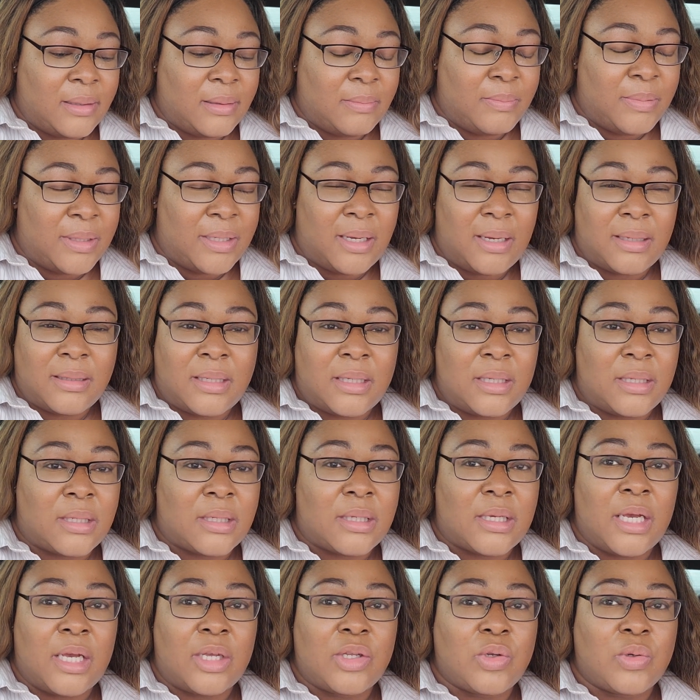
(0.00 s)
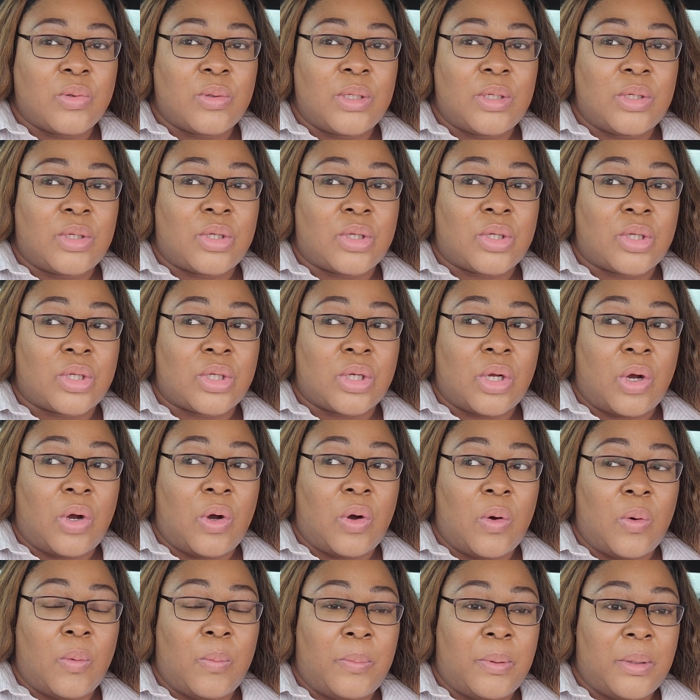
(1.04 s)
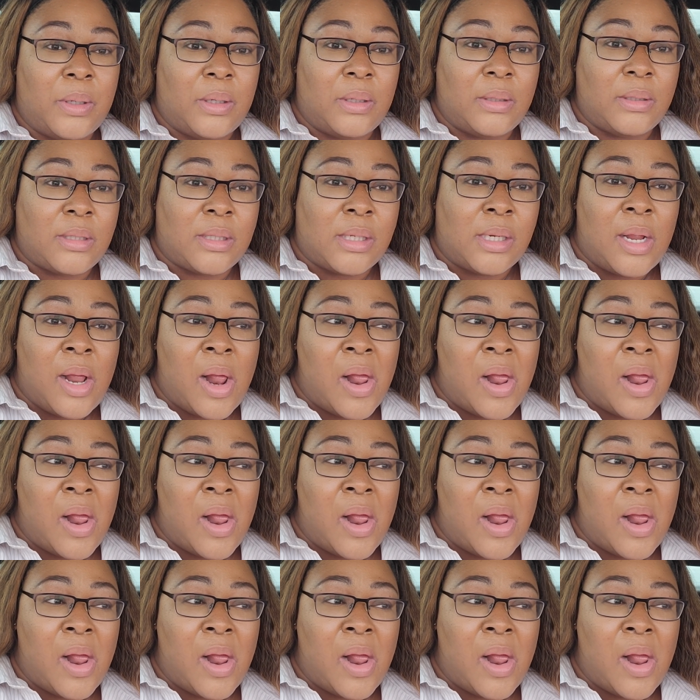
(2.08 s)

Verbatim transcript: because his schedule is so booked